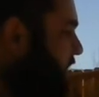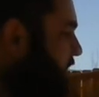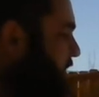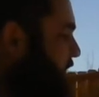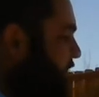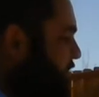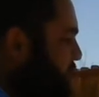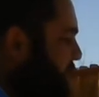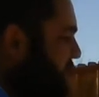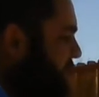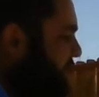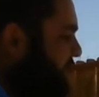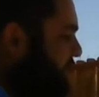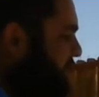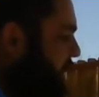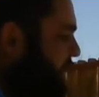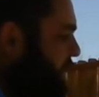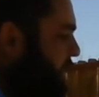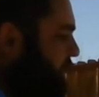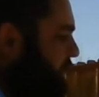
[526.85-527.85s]
there's been
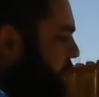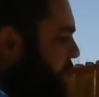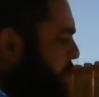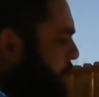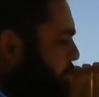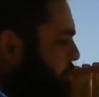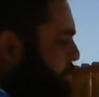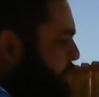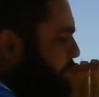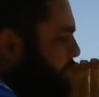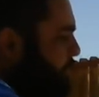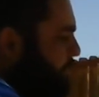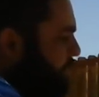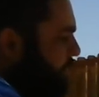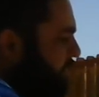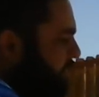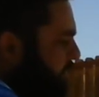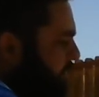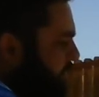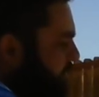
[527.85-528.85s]
studies on the
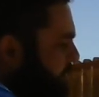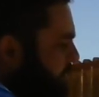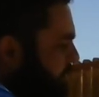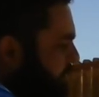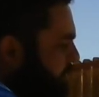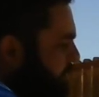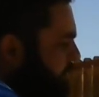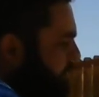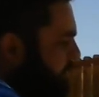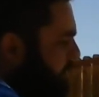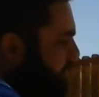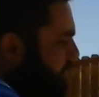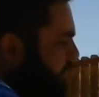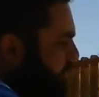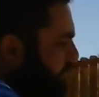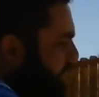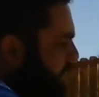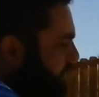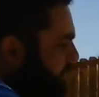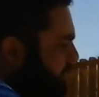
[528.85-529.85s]
moons.
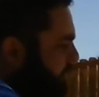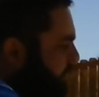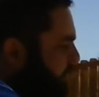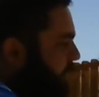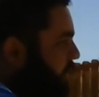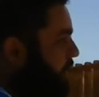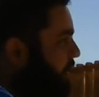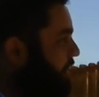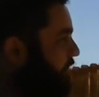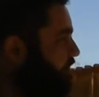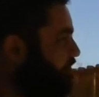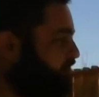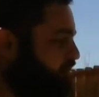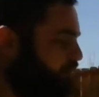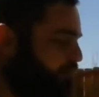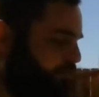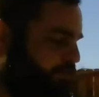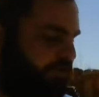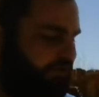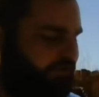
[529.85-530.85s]
Okay, so
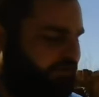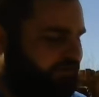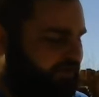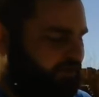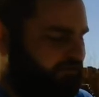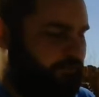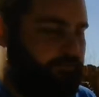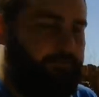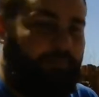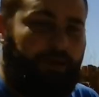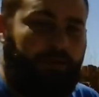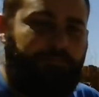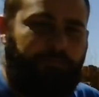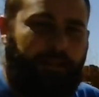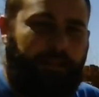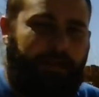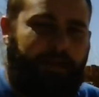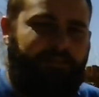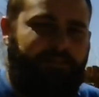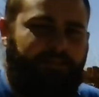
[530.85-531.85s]
Jupiter is such a big
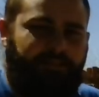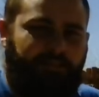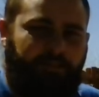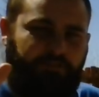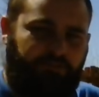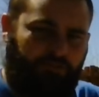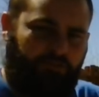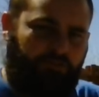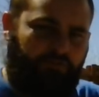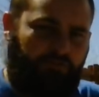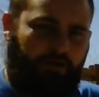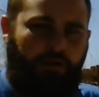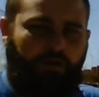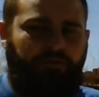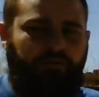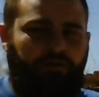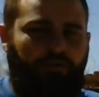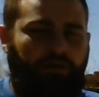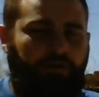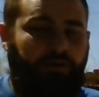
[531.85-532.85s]
planet that things are drawn
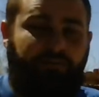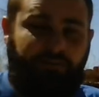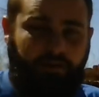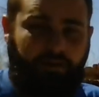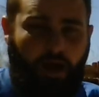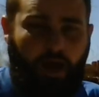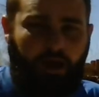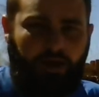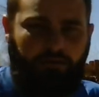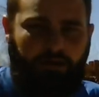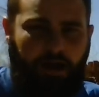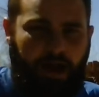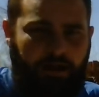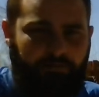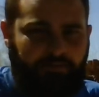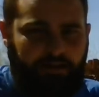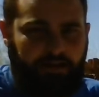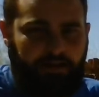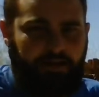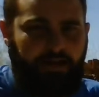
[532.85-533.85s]
to it. It's got
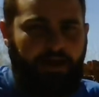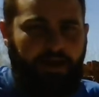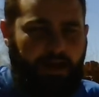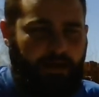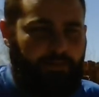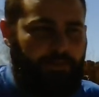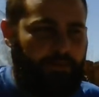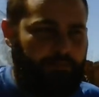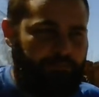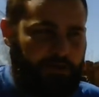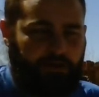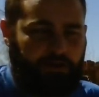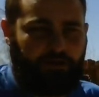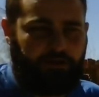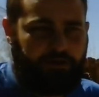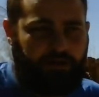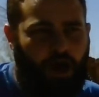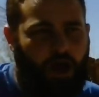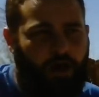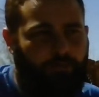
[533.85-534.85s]
gravity, and the bigger
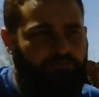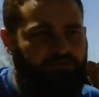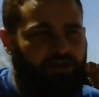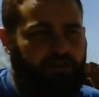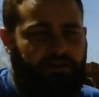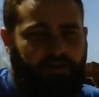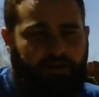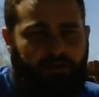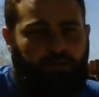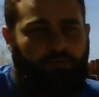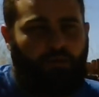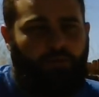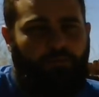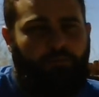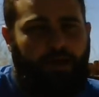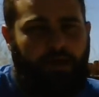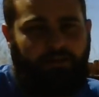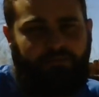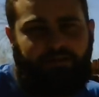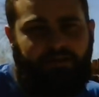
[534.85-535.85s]
the object and the more
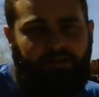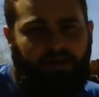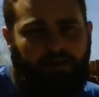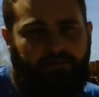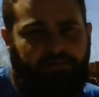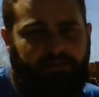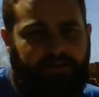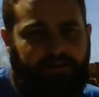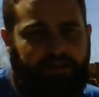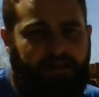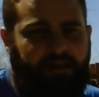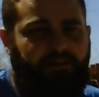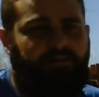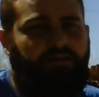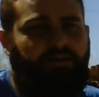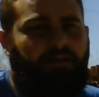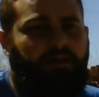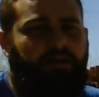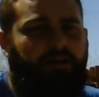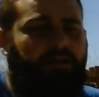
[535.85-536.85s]
mass the object has,
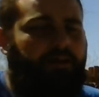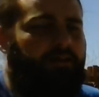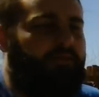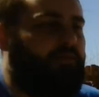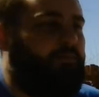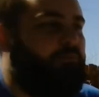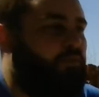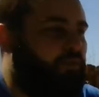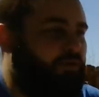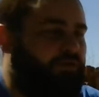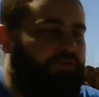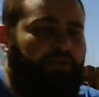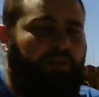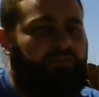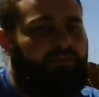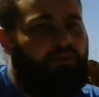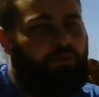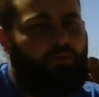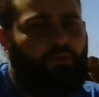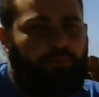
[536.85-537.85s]
the more
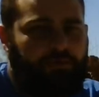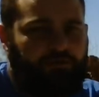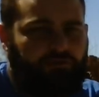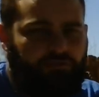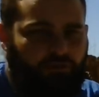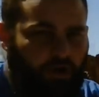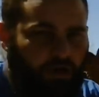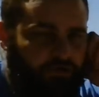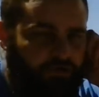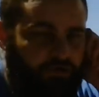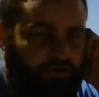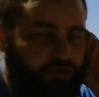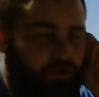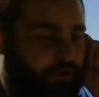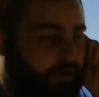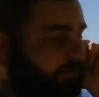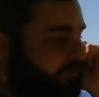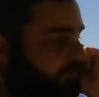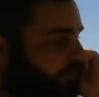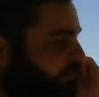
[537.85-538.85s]
things that will be drawn to
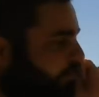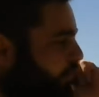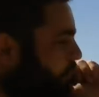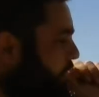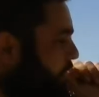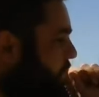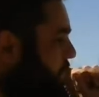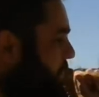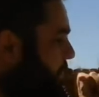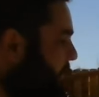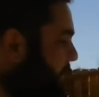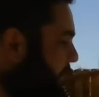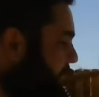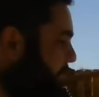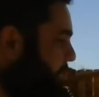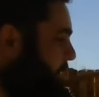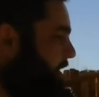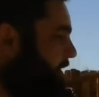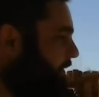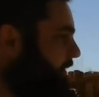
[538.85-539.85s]
it. So
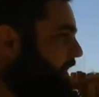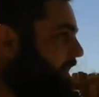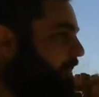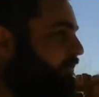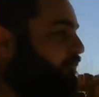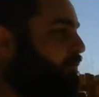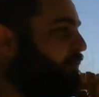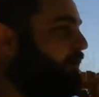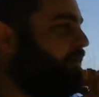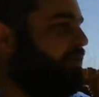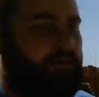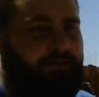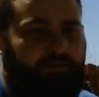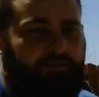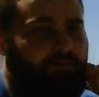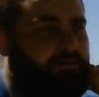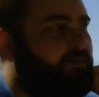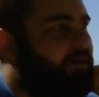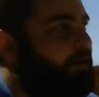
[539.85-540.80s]
there's been lots of